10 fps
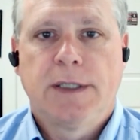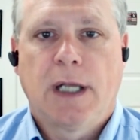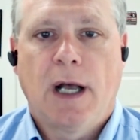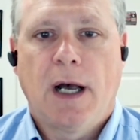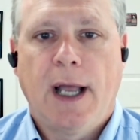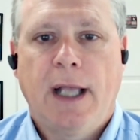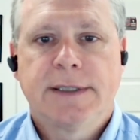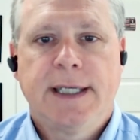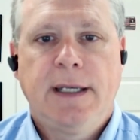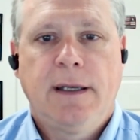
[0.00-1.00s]

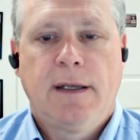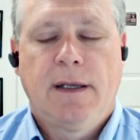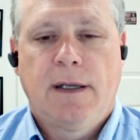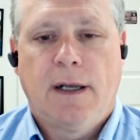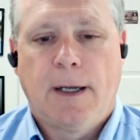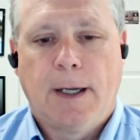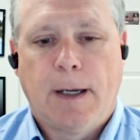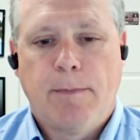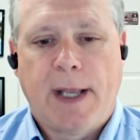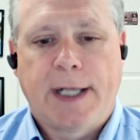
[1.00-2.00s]
highly
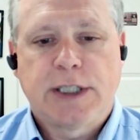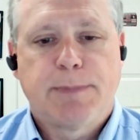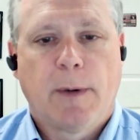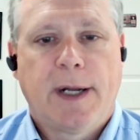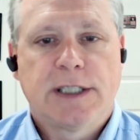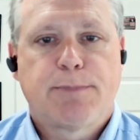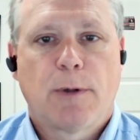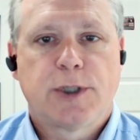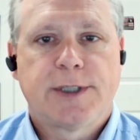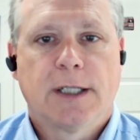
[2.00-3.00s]
um, experienced
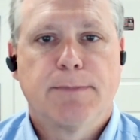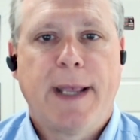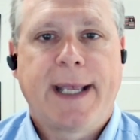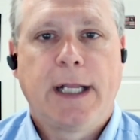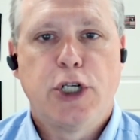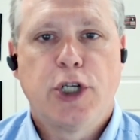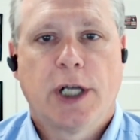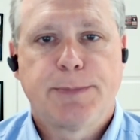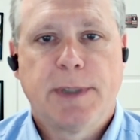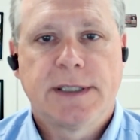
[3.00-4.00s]
personnel making
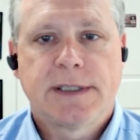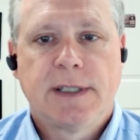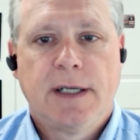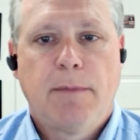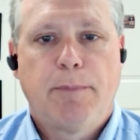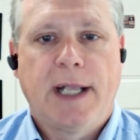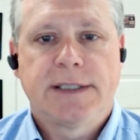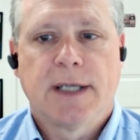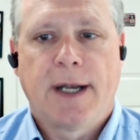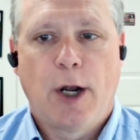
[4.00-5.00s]
judgments based
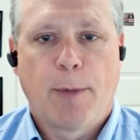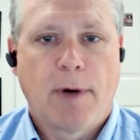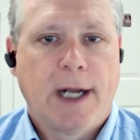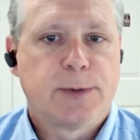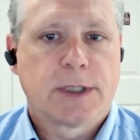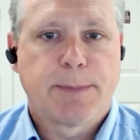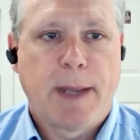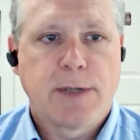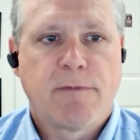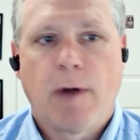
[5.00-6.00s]
on an enterprise risk
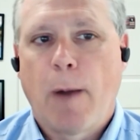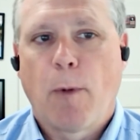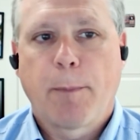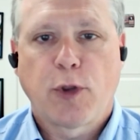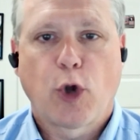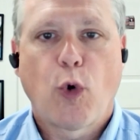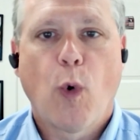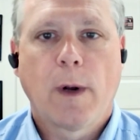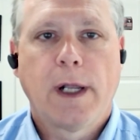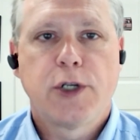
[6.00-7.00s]
management framework. But the
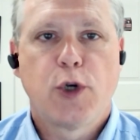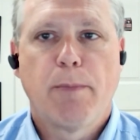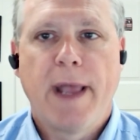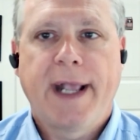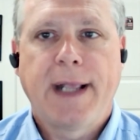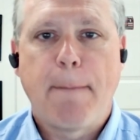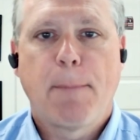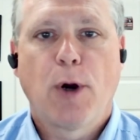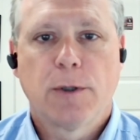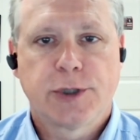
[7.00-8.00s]
core is you're making a
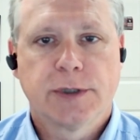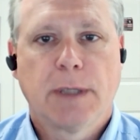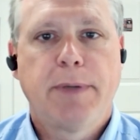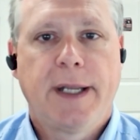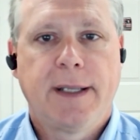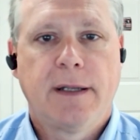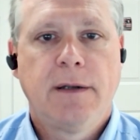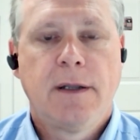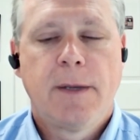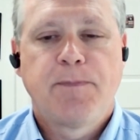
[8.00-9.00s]
personal opinion
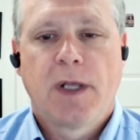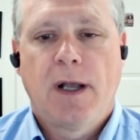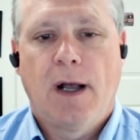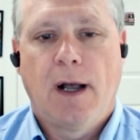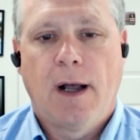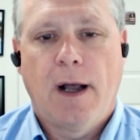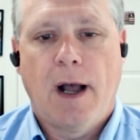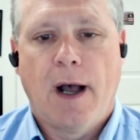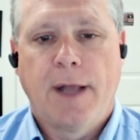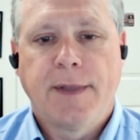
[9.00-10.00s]
uh,
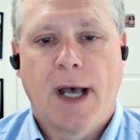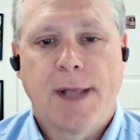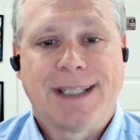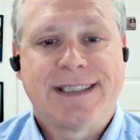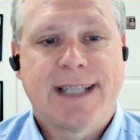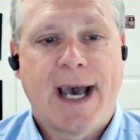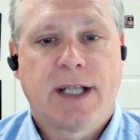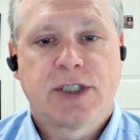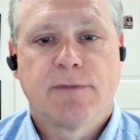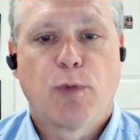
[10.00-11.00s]
on on the
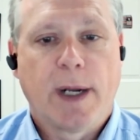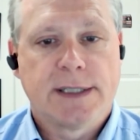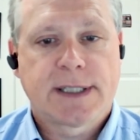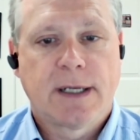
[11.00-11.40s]
status of risk,